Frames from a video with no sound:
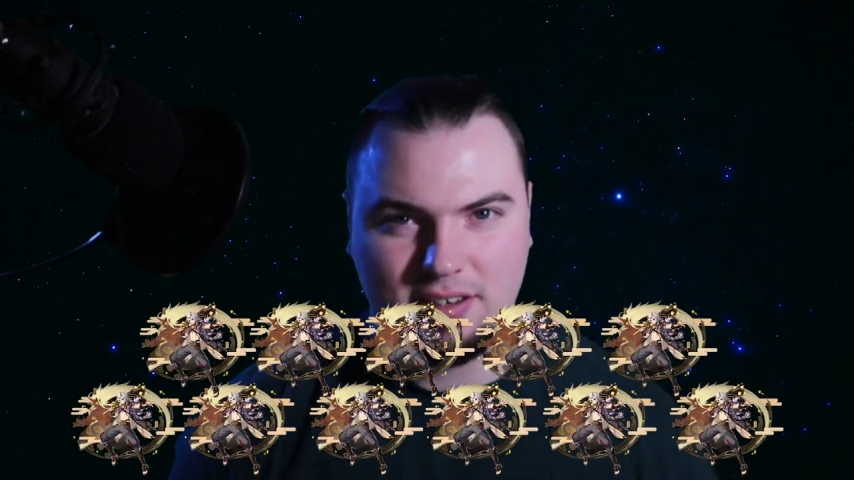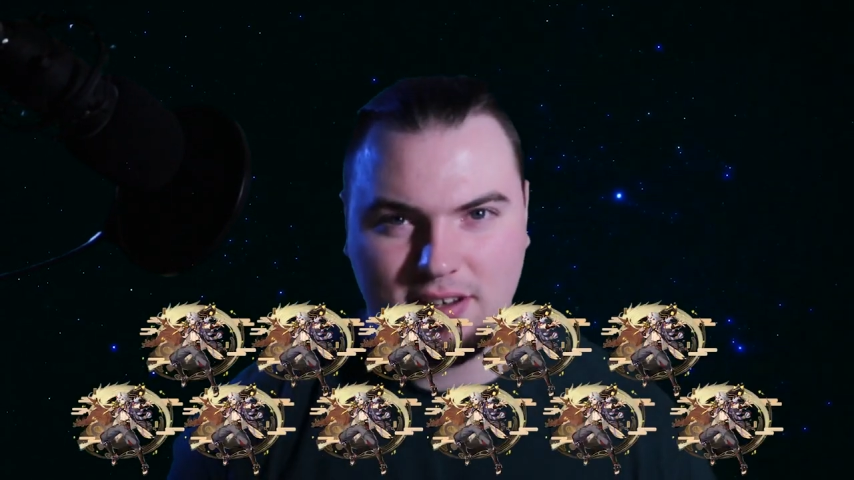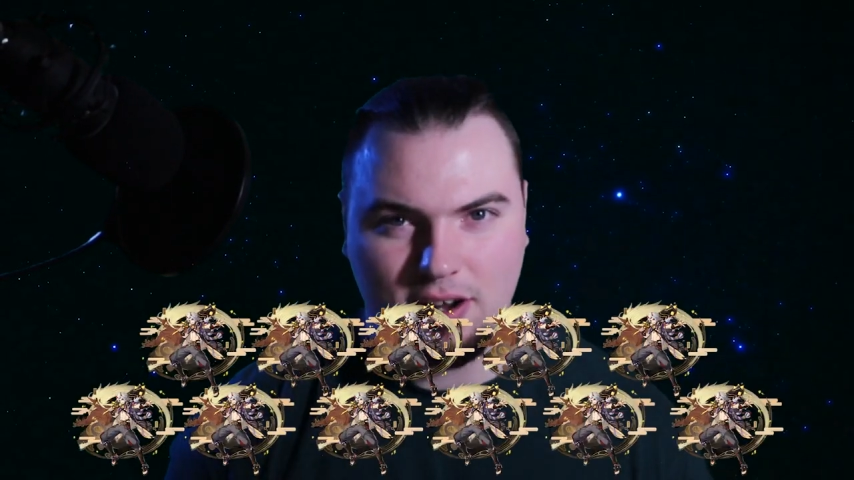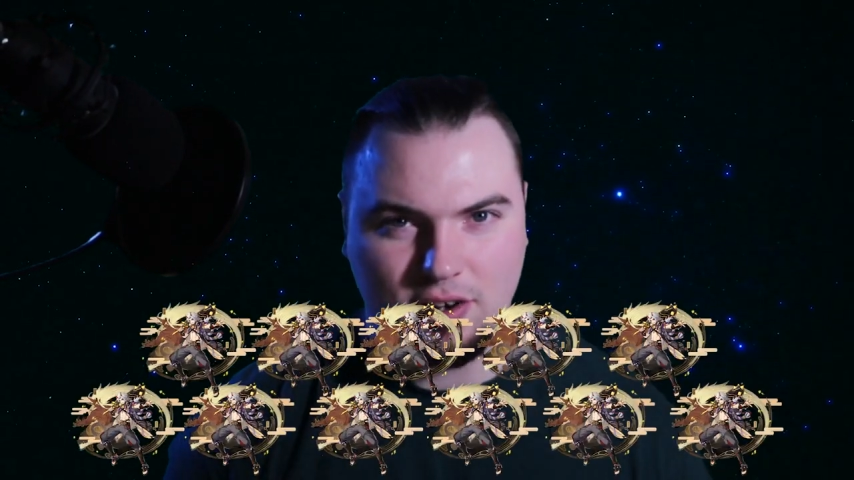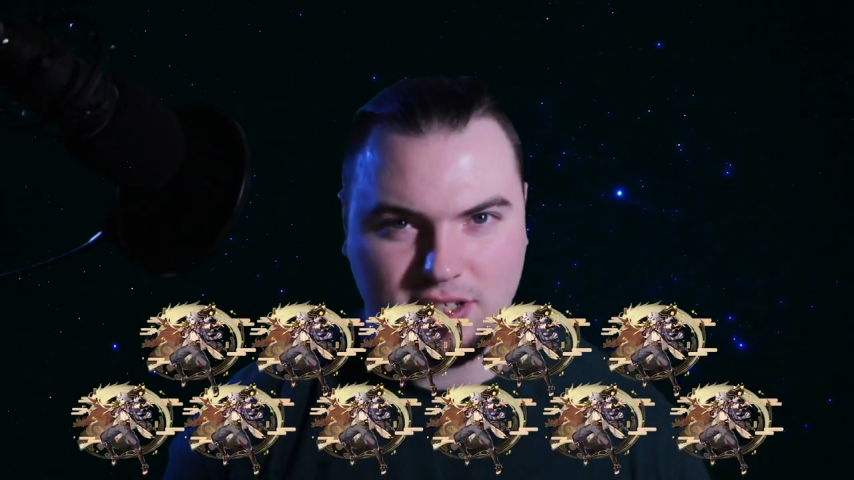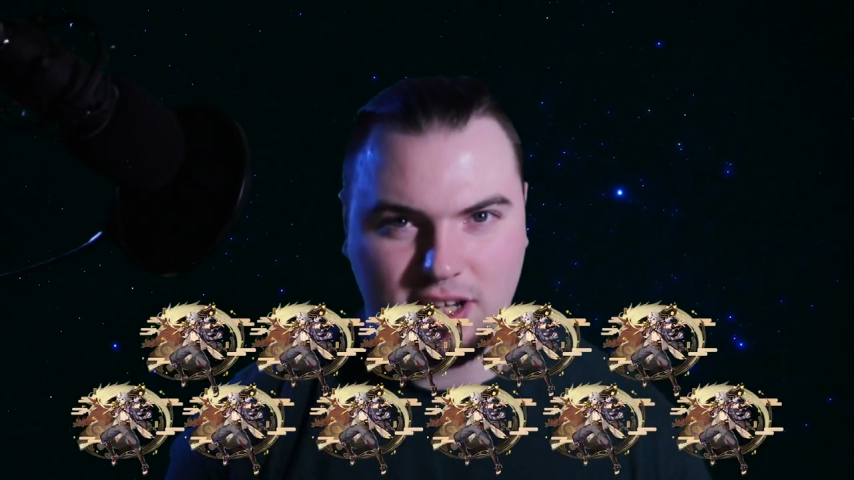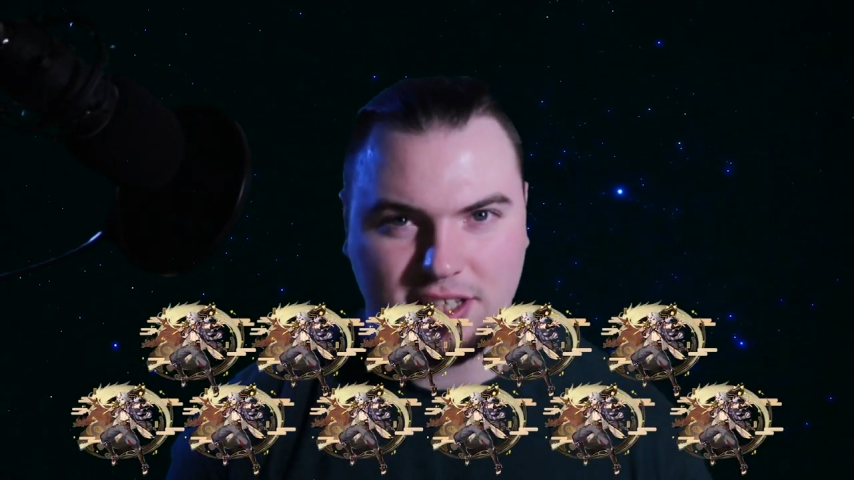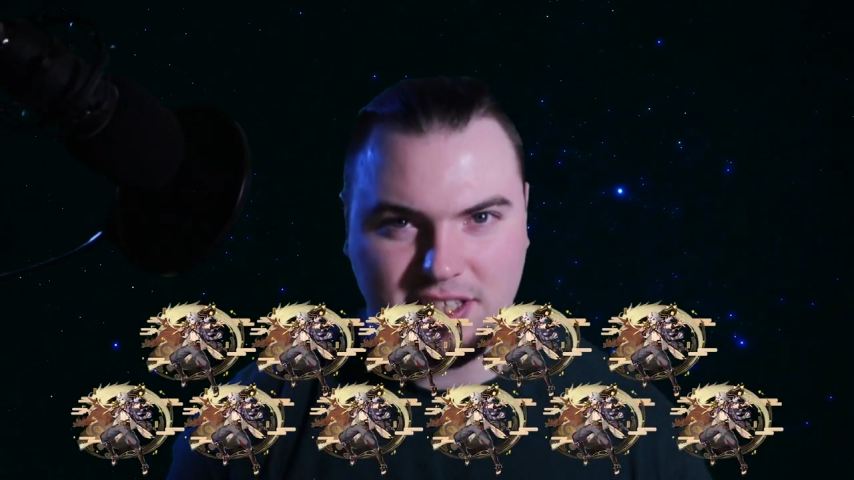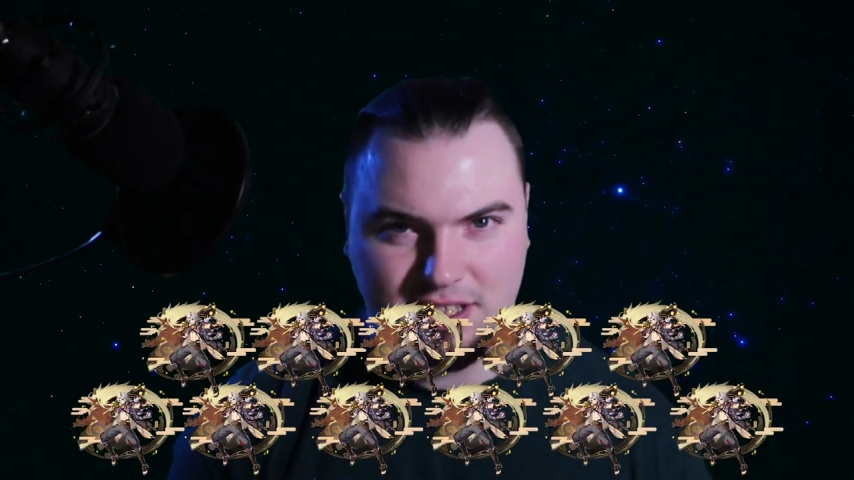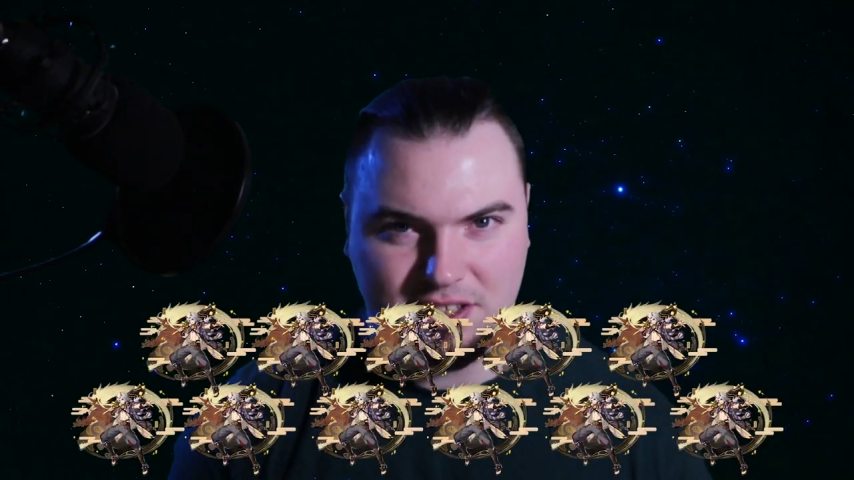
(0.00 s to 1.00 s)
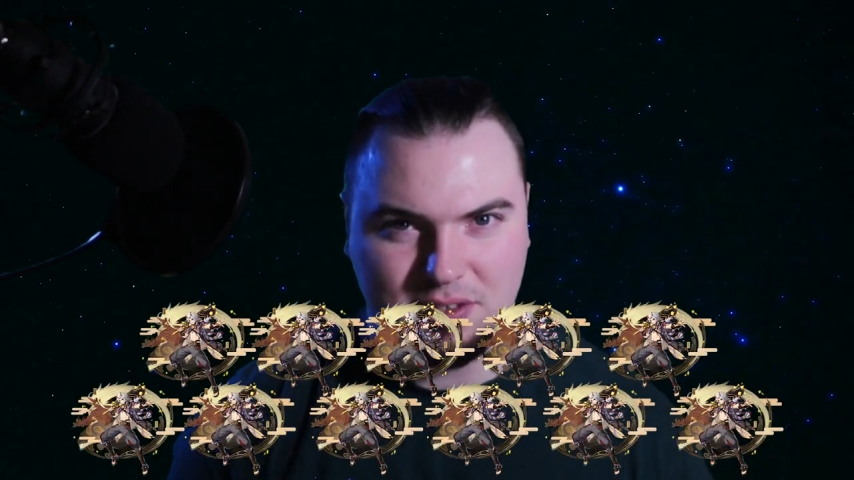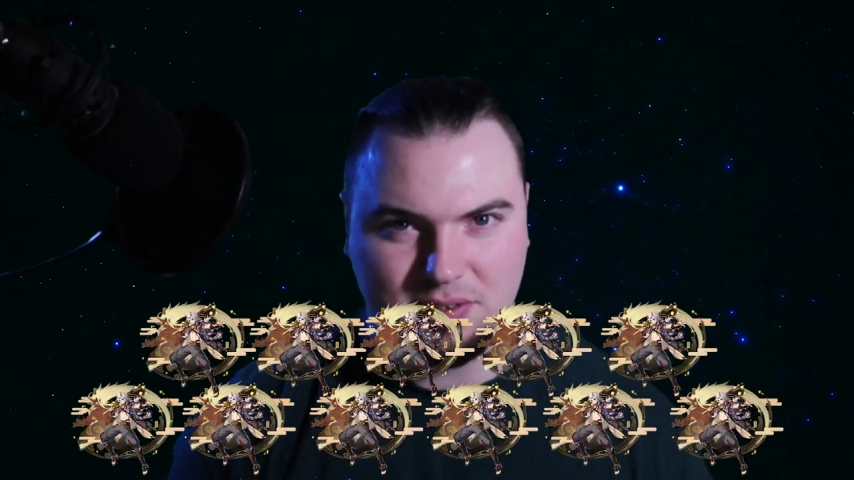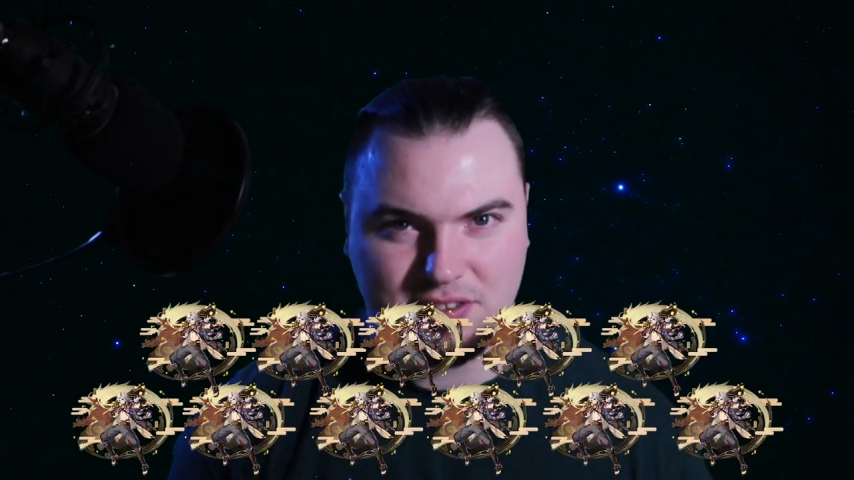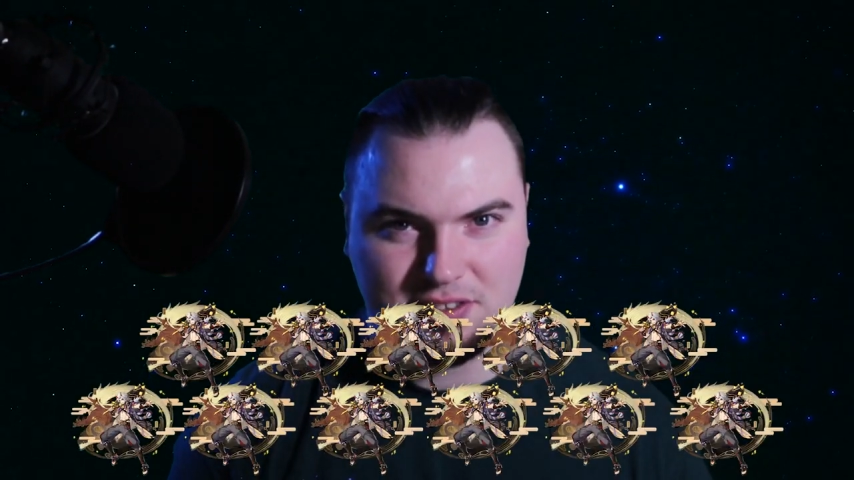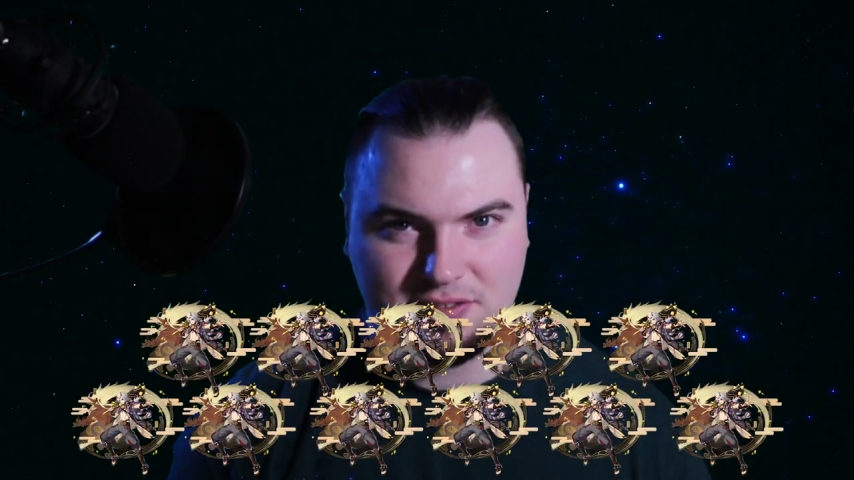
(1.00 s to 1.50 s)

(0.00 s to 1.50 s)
Arataki Ittos.